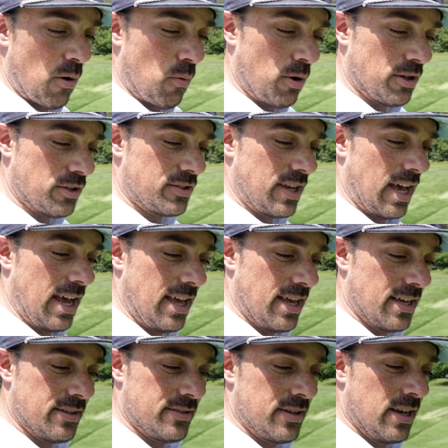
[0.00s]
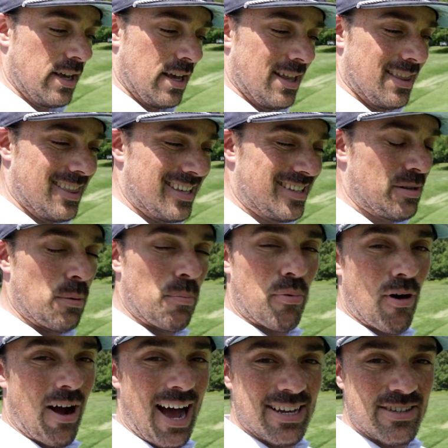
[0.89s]
I will say is the
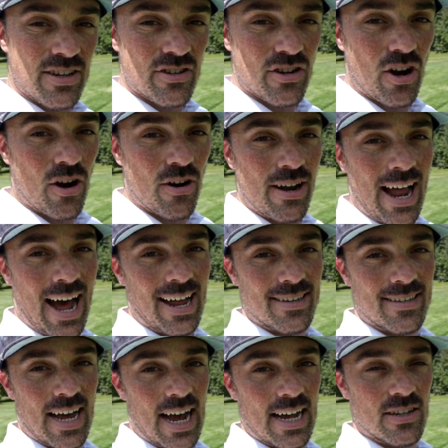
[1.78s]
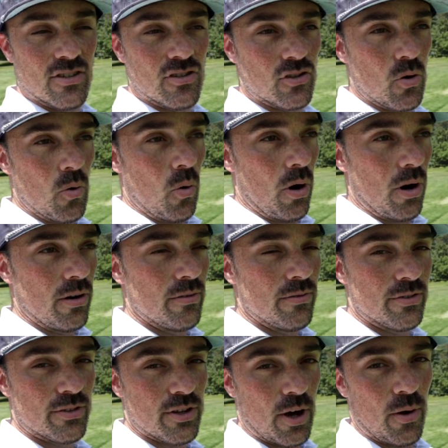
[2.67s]
surprises are not tied to score.
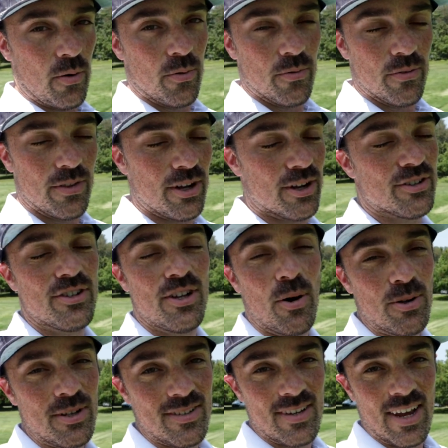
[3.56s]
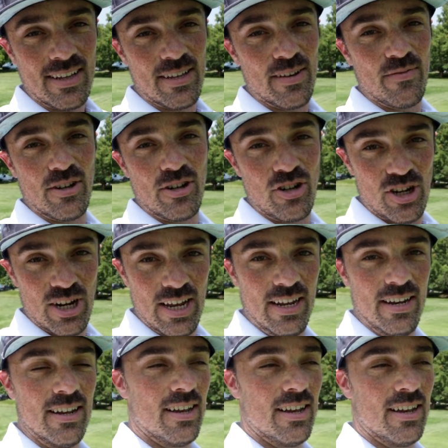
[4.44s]
So there's no incentive to cheat.